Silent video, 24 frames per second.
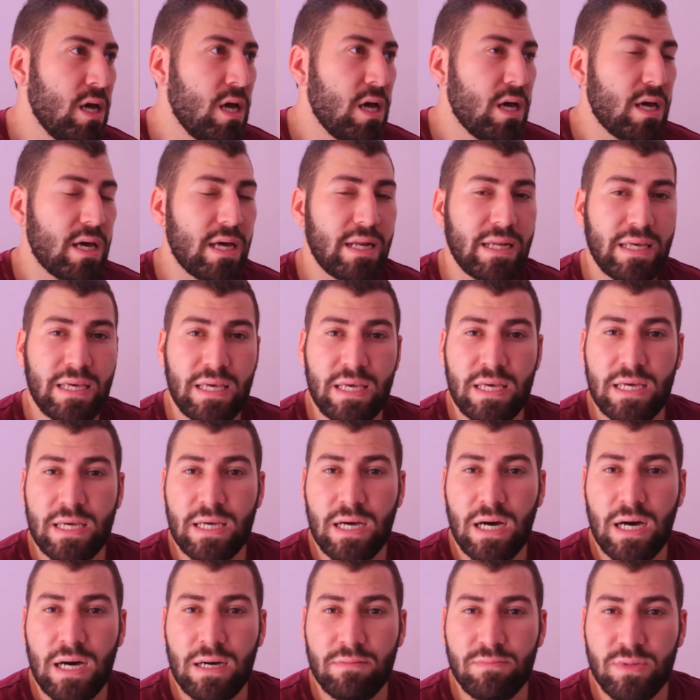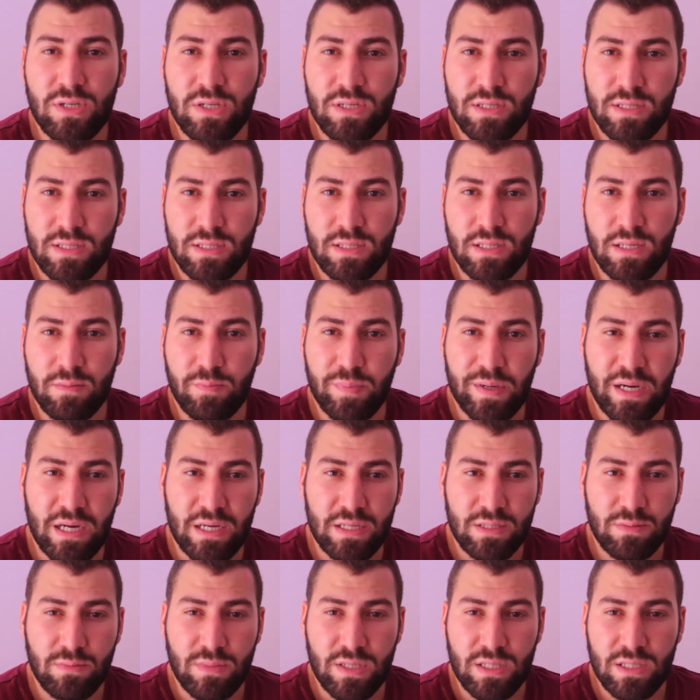an e-commerce
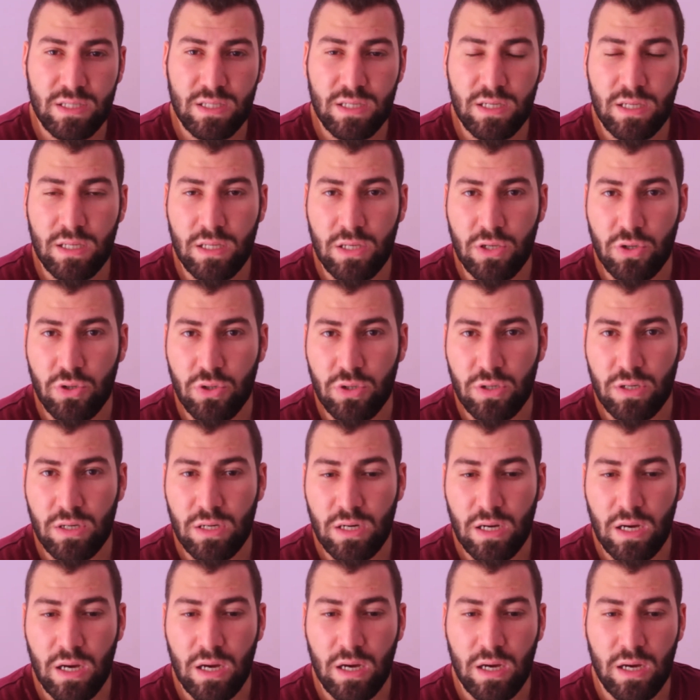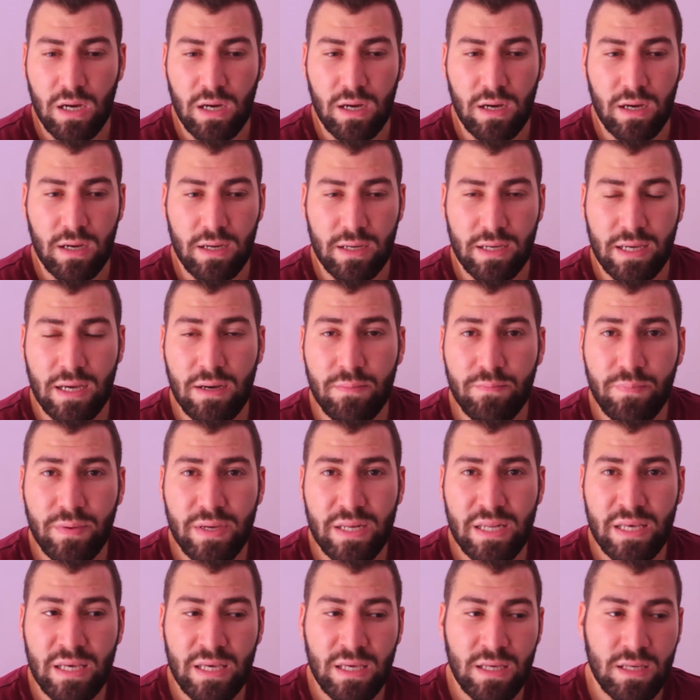department in your
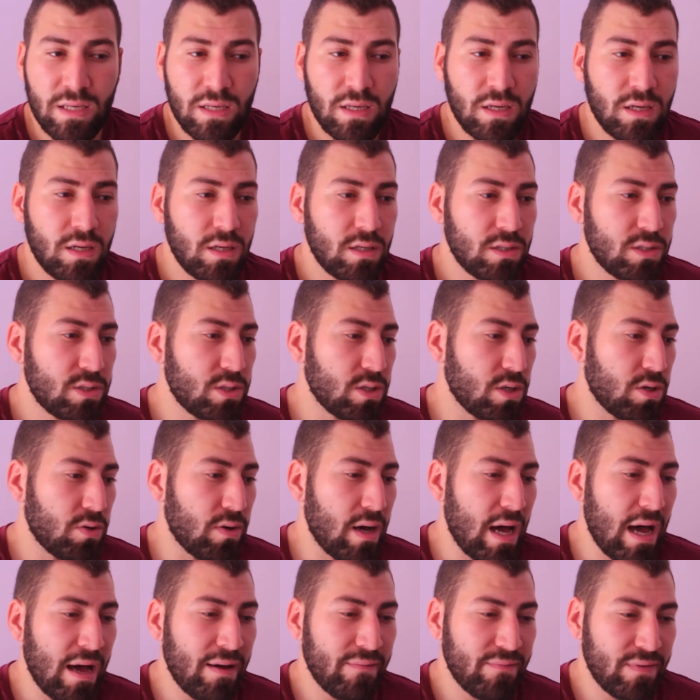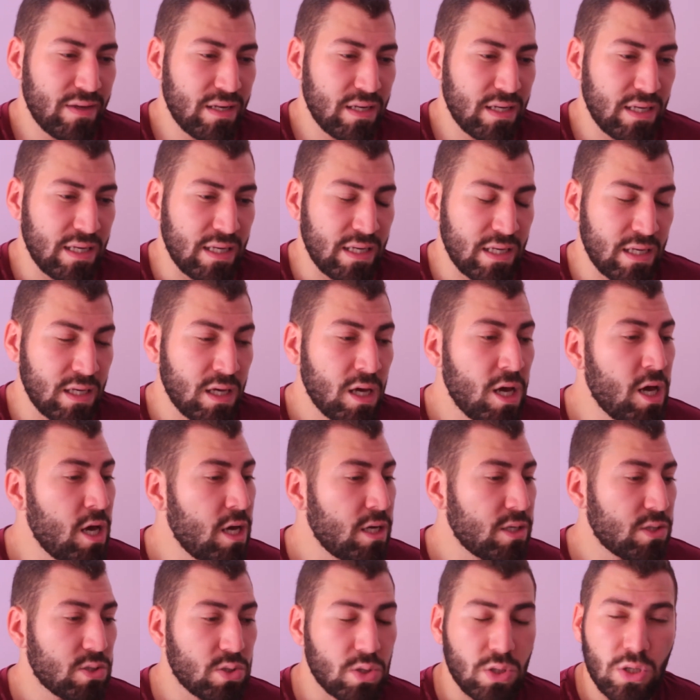company. So having a
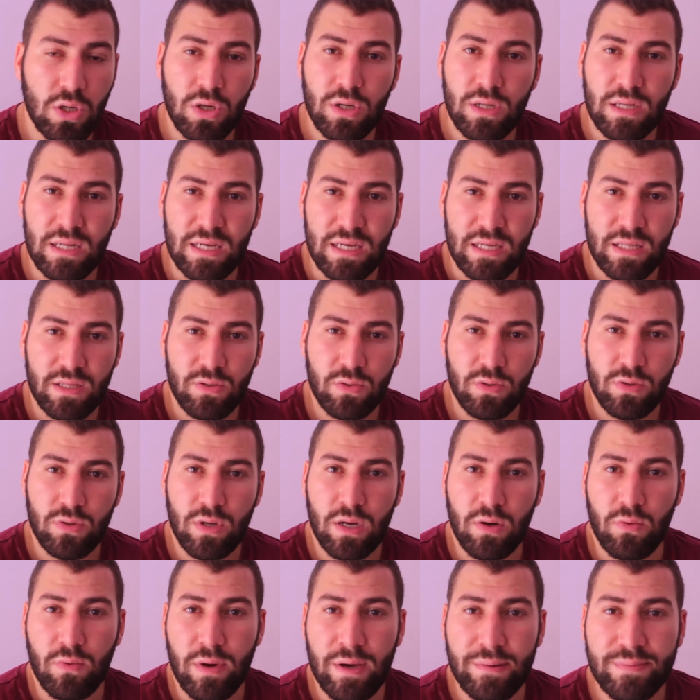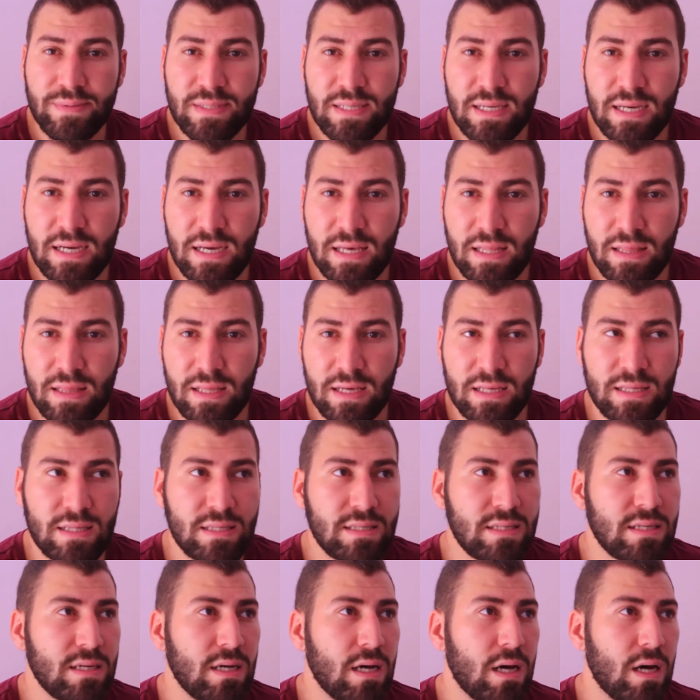solid website
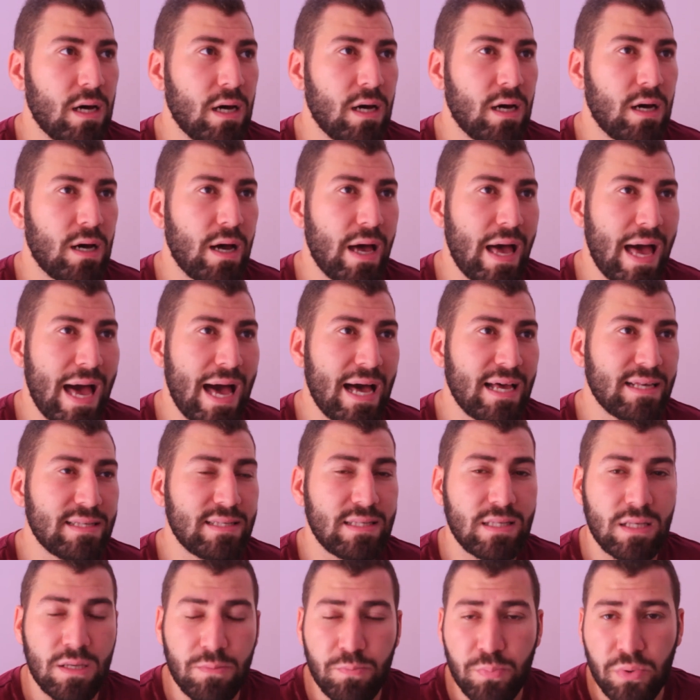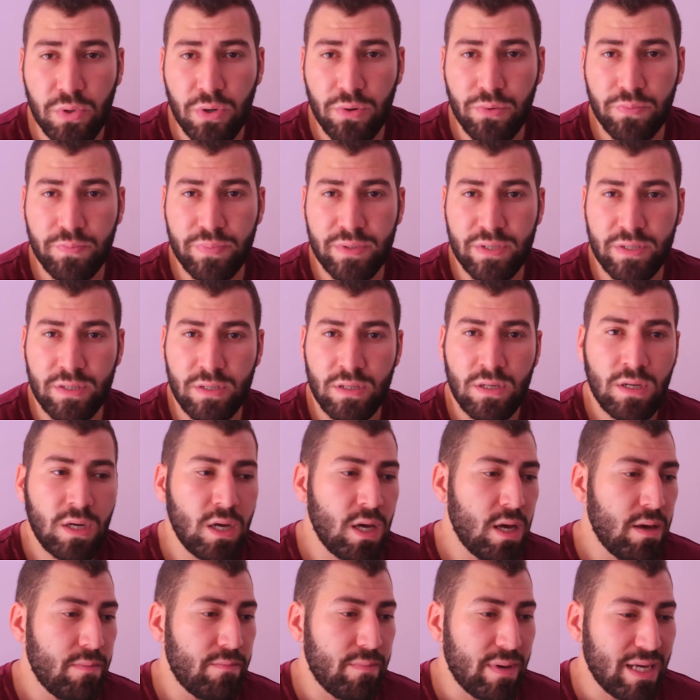that has the proper
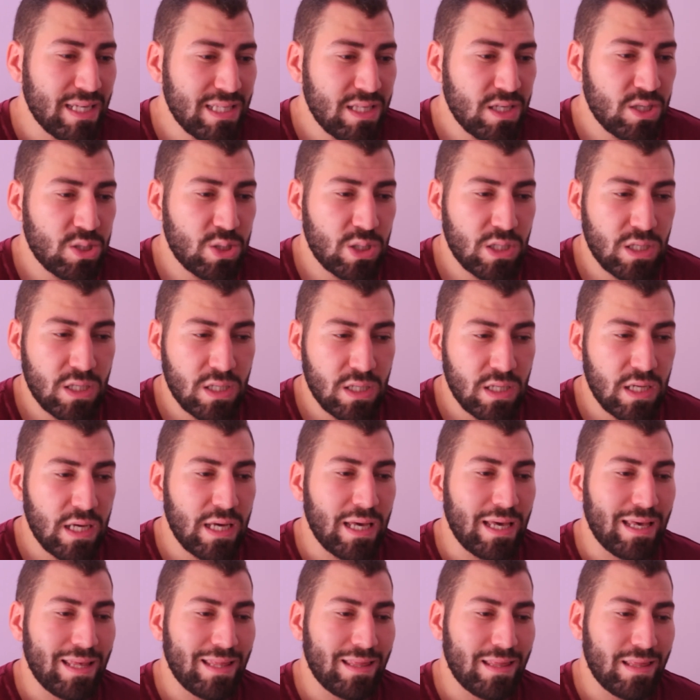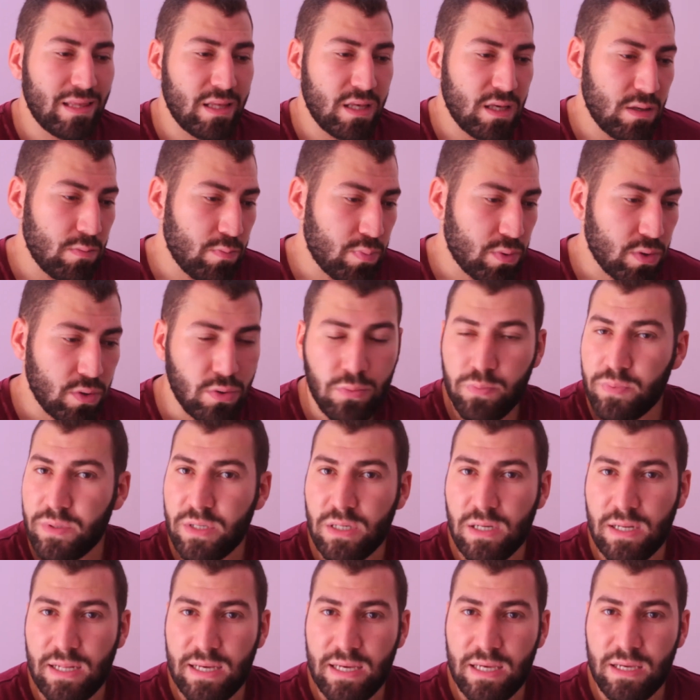messaging and the
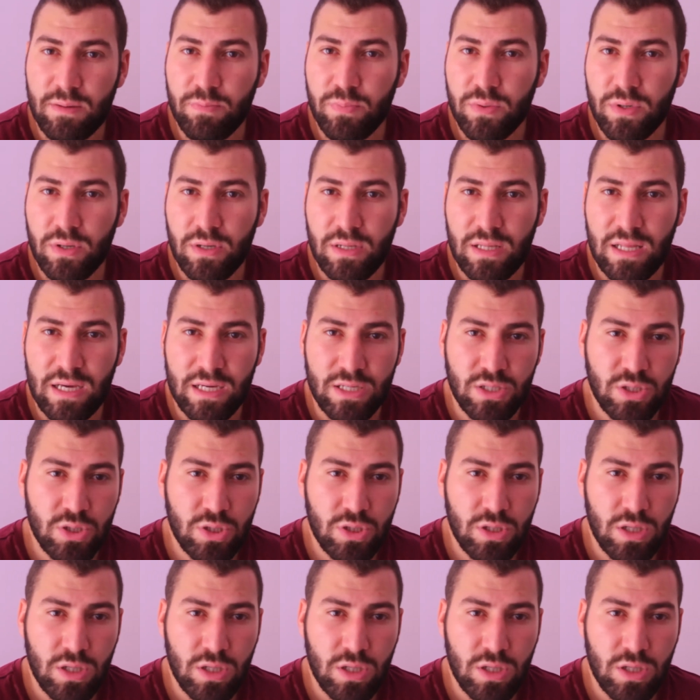proper product